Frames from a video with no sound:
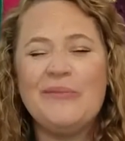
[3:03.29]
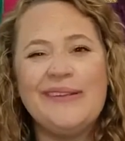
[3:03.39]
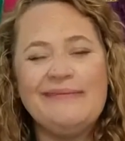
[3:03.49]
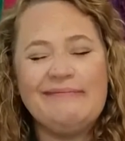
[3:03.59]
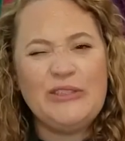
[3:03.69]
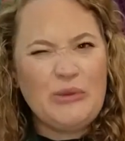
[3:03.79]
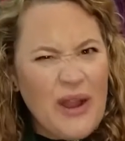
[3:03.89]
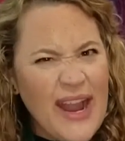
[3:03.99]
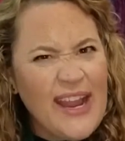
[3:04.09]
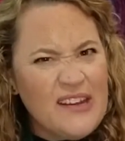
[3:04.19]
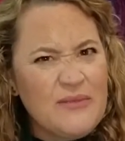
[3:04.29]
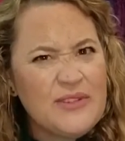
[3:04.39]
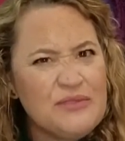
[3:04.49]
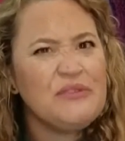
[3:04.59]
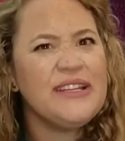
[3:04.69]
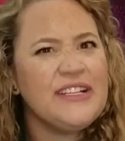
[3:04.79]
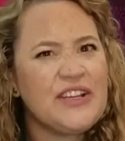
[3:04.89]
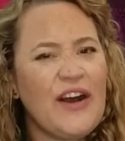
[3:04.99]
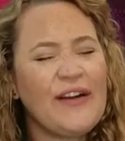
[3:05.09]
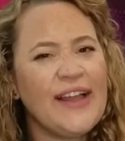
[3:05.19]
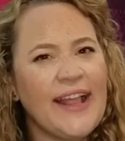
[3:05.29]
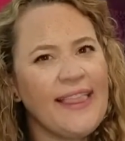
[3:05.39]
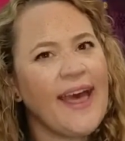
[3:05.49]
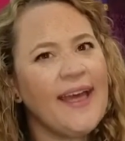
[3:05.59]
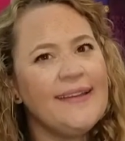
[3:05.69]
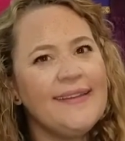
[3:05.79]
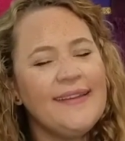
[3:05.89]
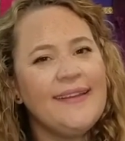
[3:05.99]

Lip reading: but do our animals really talk like that?